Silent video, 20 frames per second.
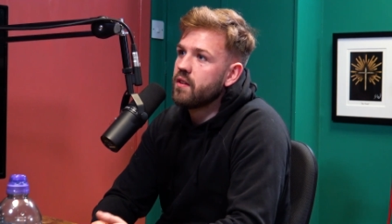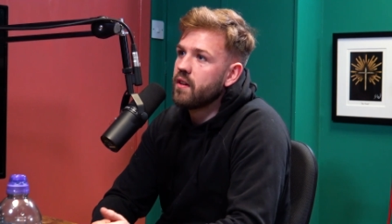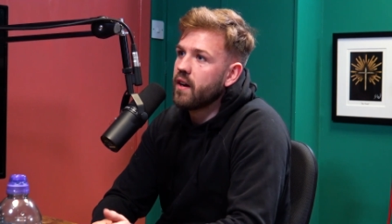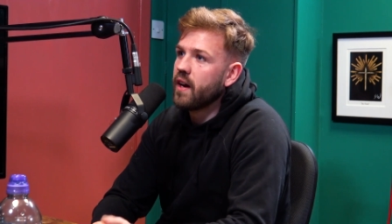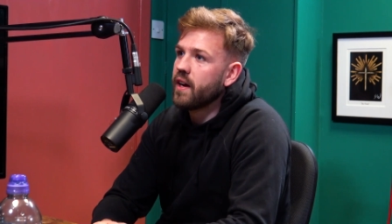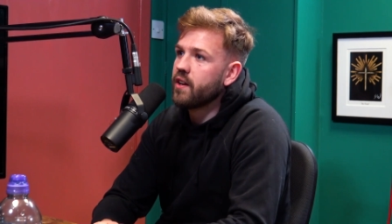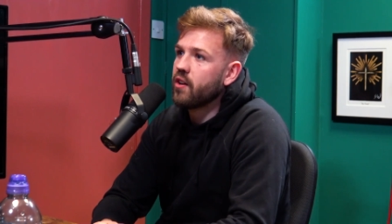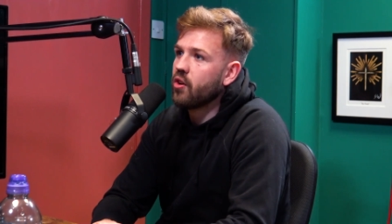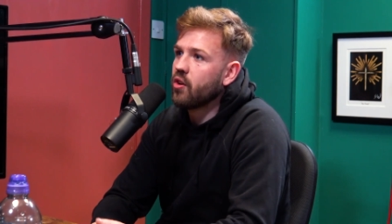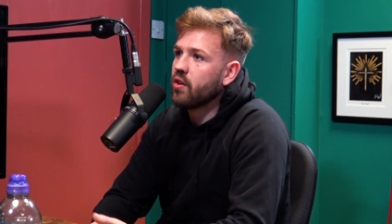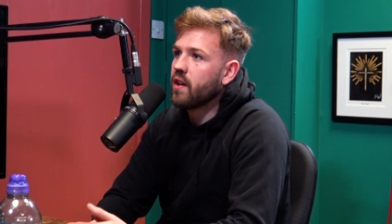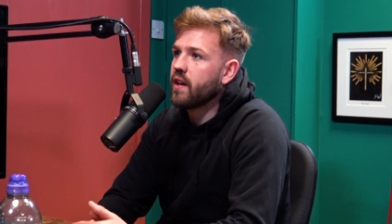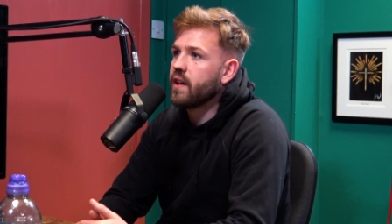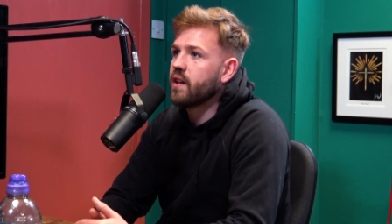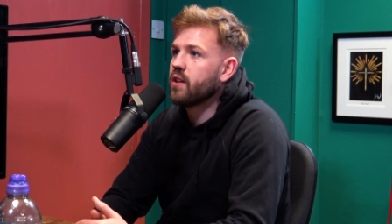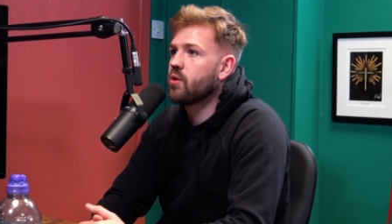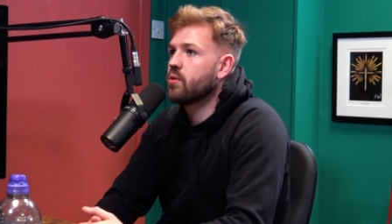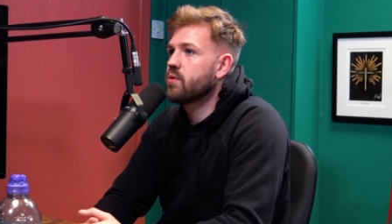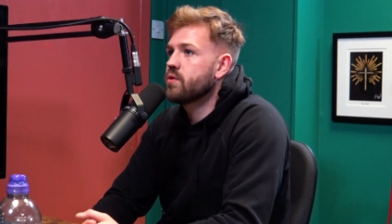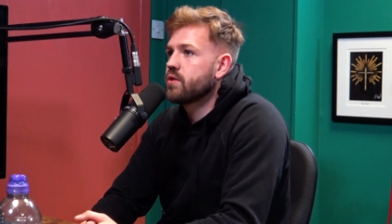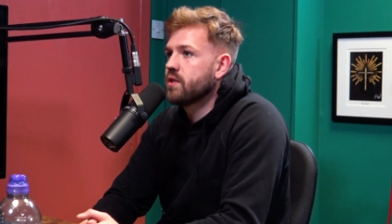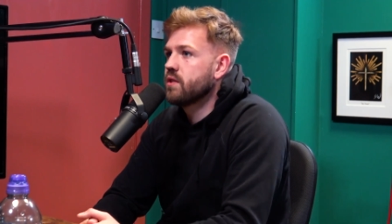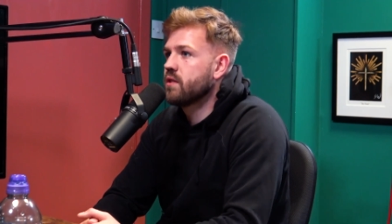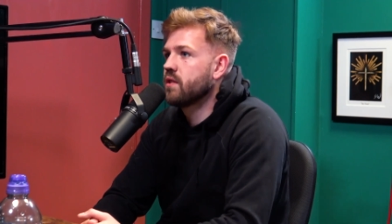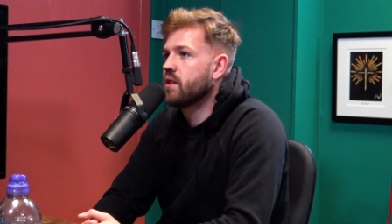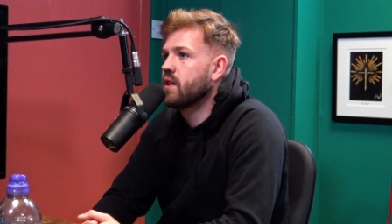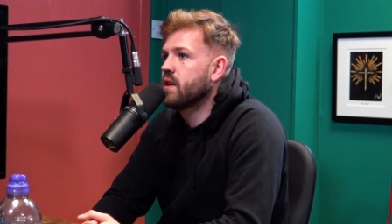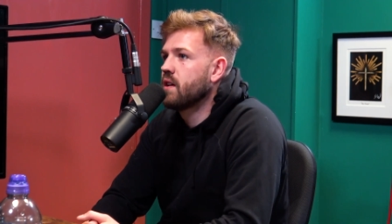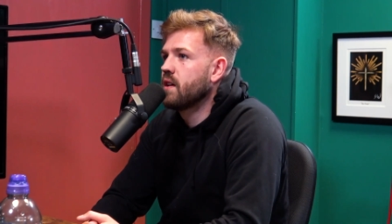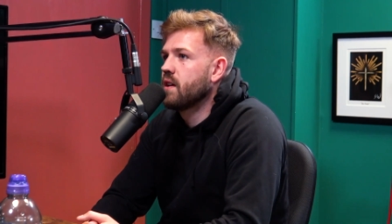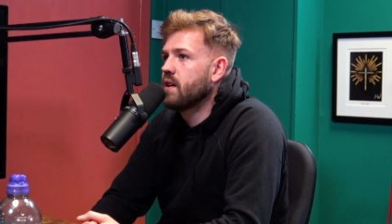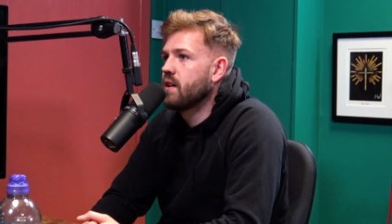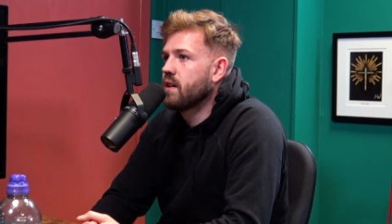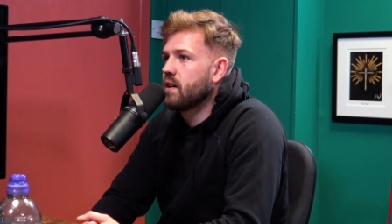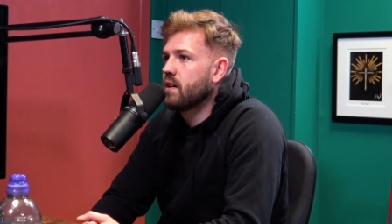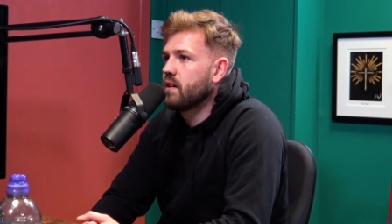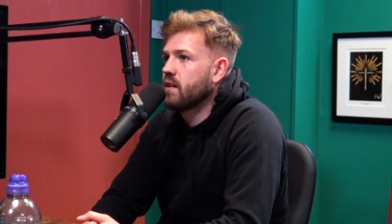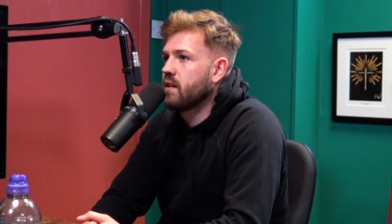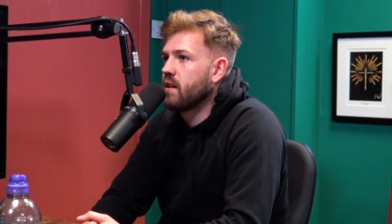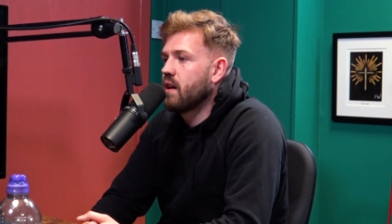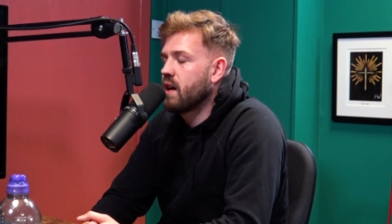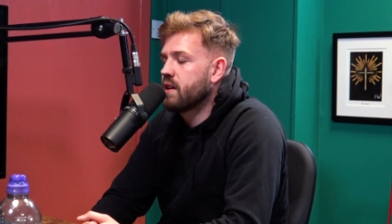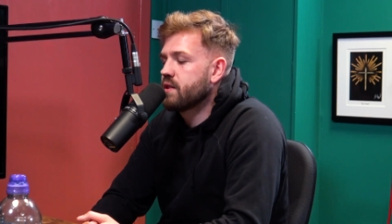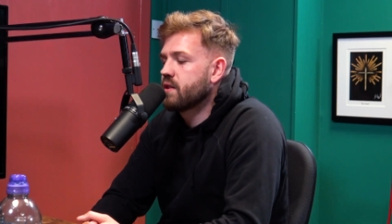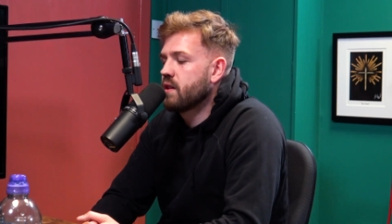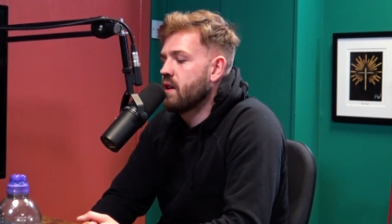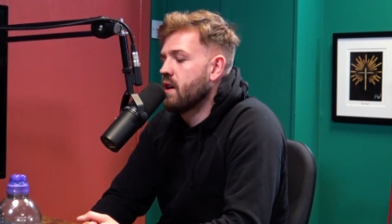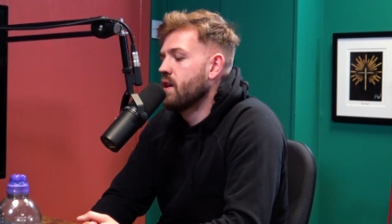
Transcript: into online coaching. Yeah, exactly. Yeah. Class.